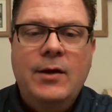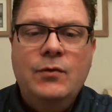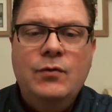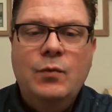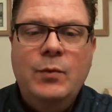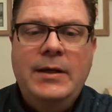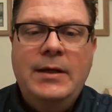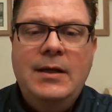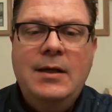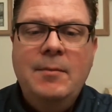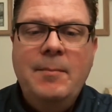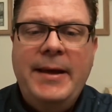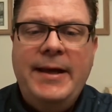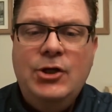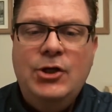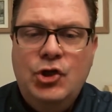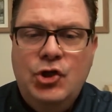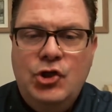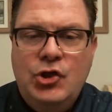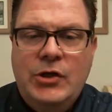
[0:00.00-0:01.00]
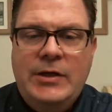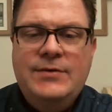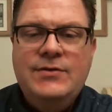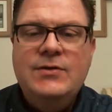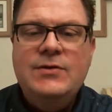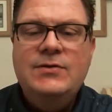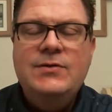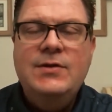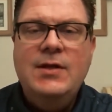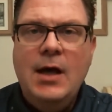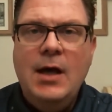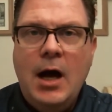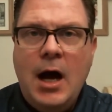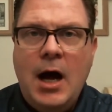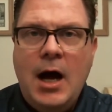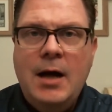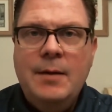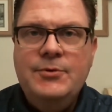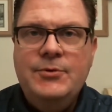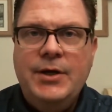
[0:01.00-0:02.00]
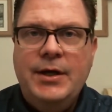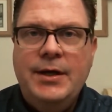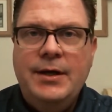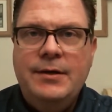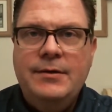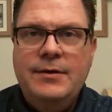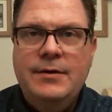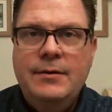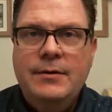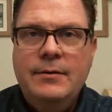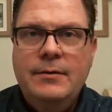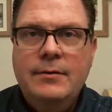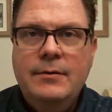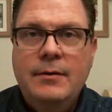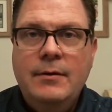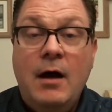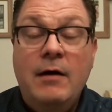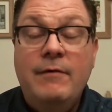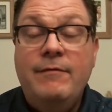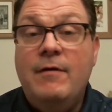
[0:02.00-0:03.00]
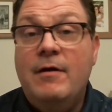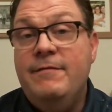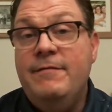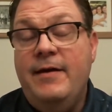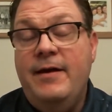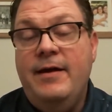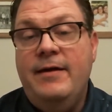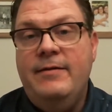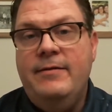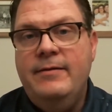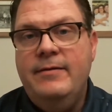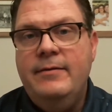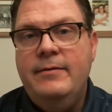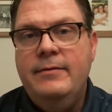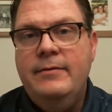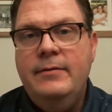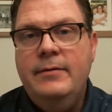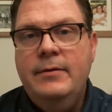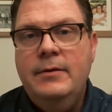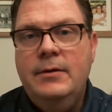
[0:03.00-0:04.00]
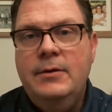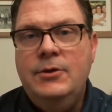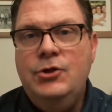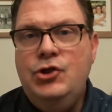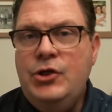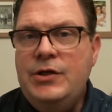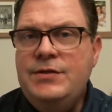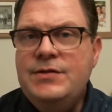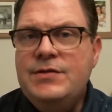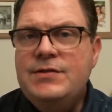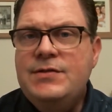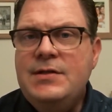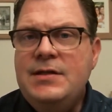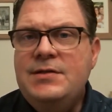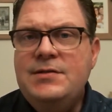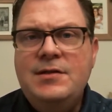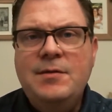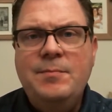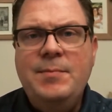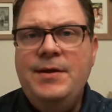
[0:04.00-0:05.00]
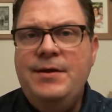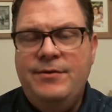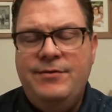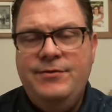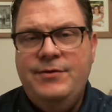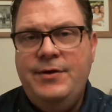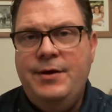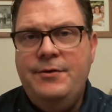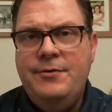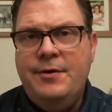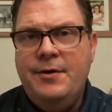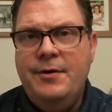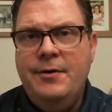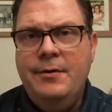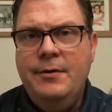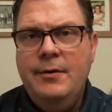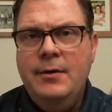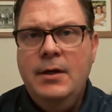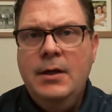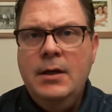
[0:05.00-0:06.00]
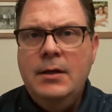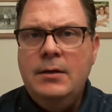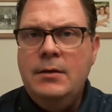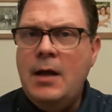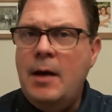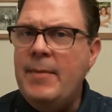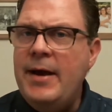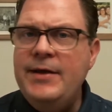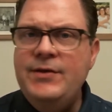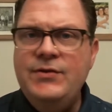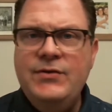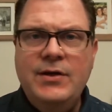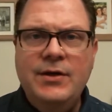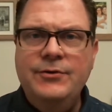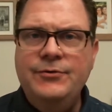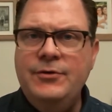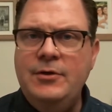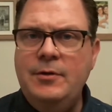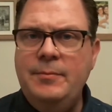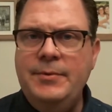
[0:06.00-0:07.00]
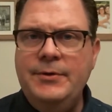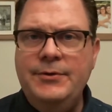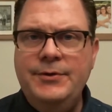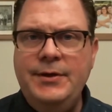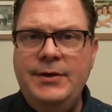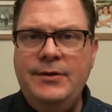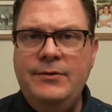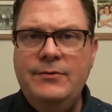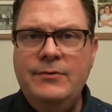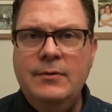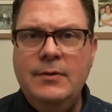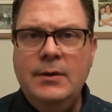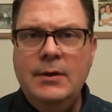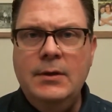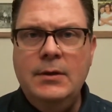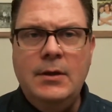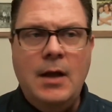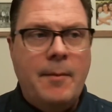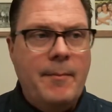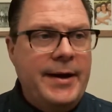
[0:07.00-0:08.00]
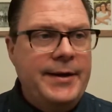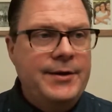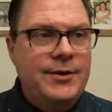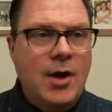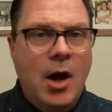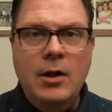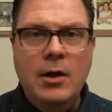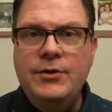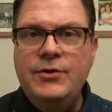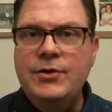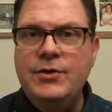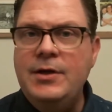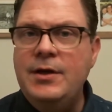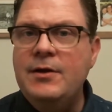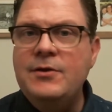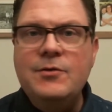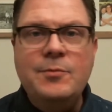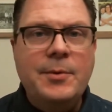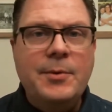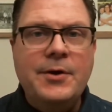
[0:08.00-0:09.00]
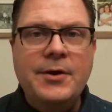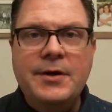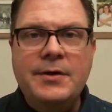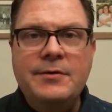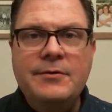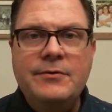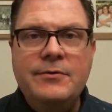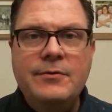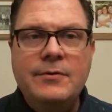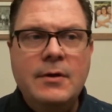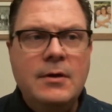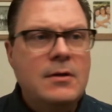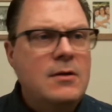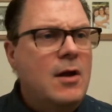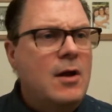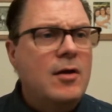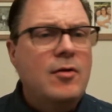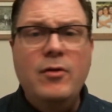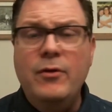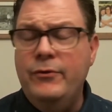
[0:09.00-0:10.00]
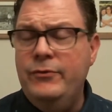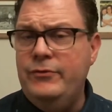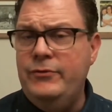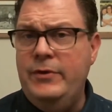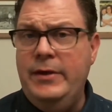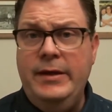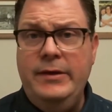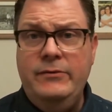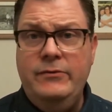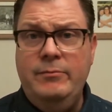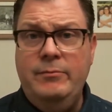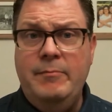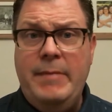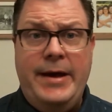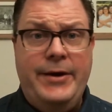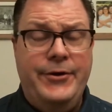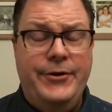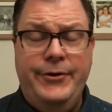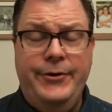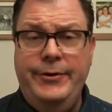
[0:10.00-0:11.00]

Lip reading: we need to make Jesus the object of our faith. Jesus needs to be the center, not my skills and abilities, not my knowledge and experience. None of those things matter.